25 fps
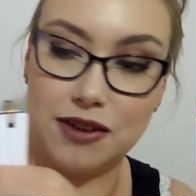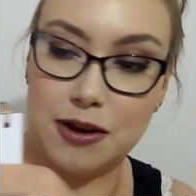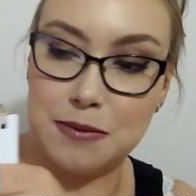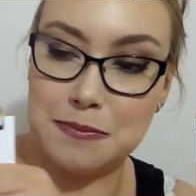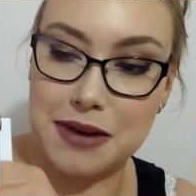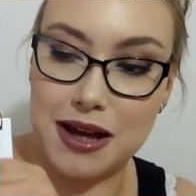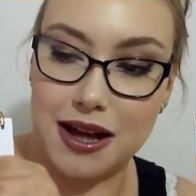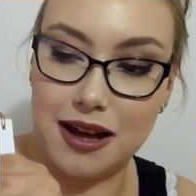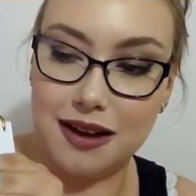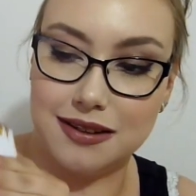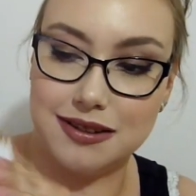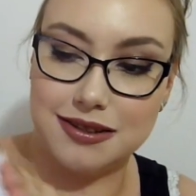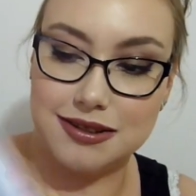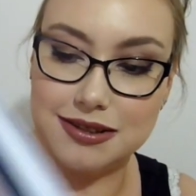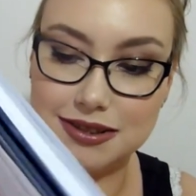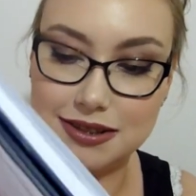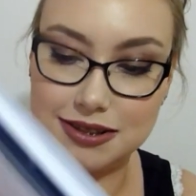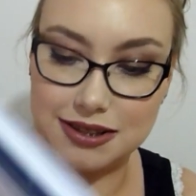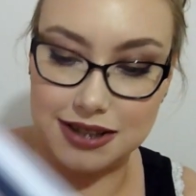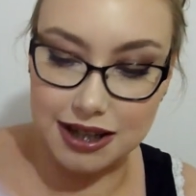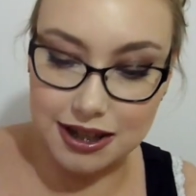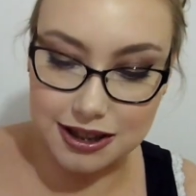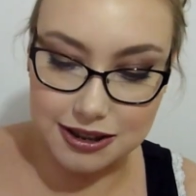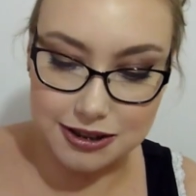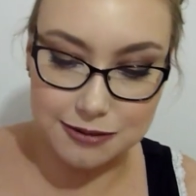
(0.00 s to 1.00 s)
about
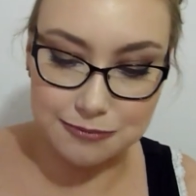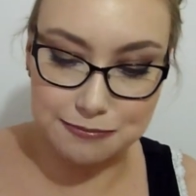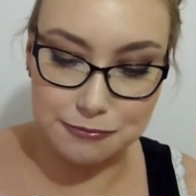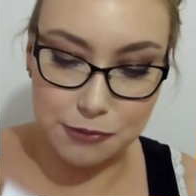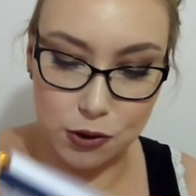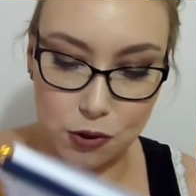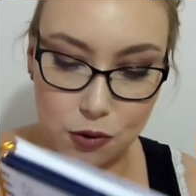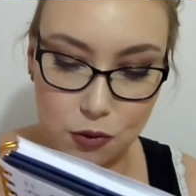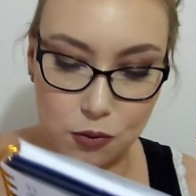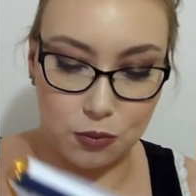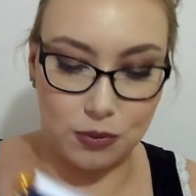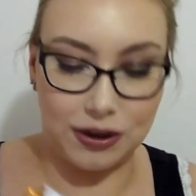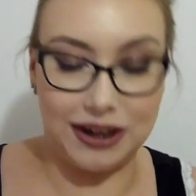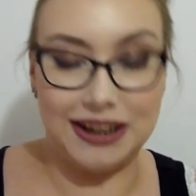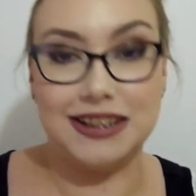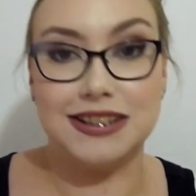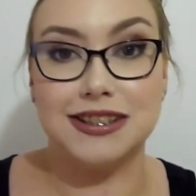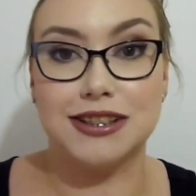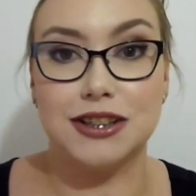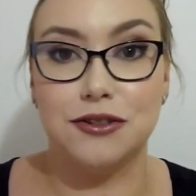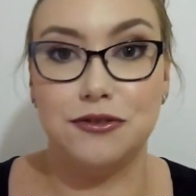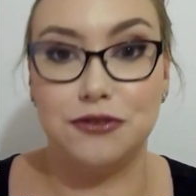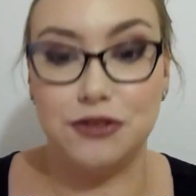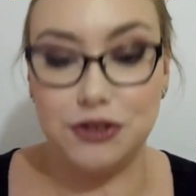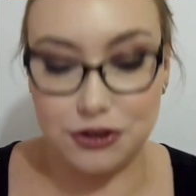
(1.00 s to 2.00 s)
6 more weeks
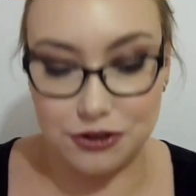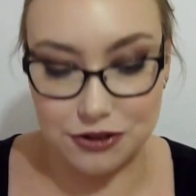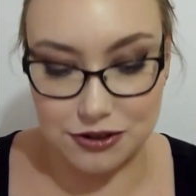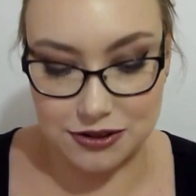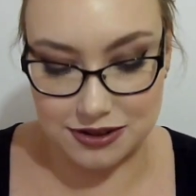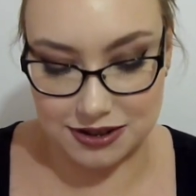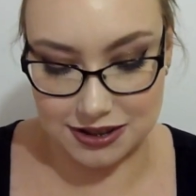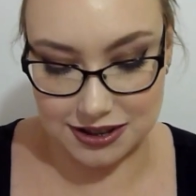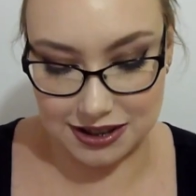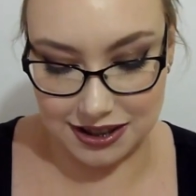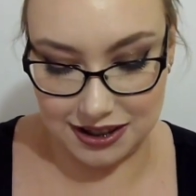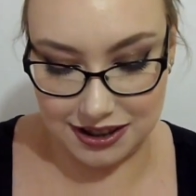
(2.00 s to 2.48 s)
of use